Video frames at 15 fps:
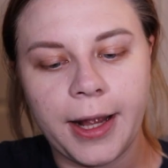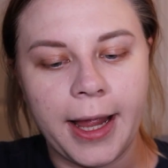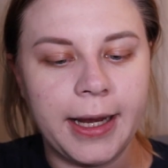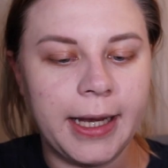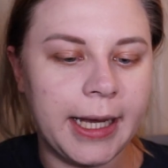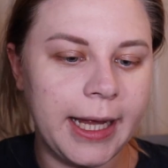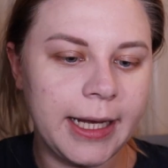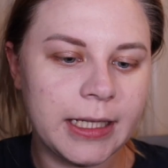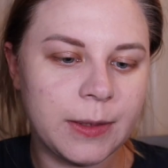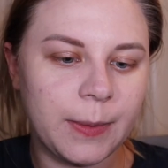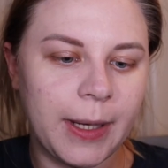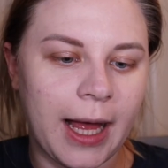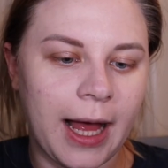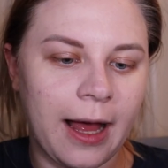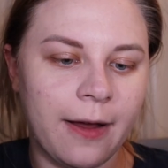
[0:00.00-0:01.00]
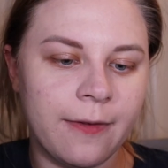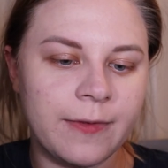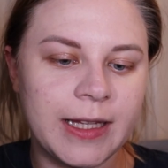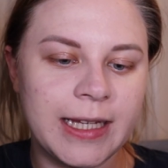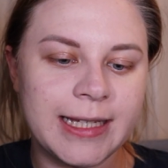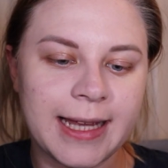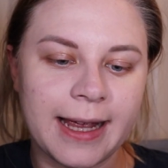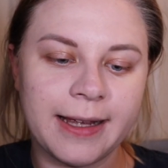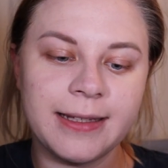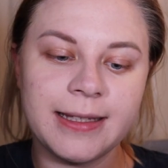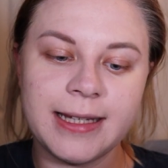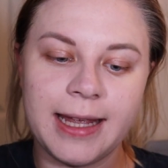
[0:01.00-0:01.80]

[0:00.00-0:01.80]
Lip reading: Okay, next we have the Second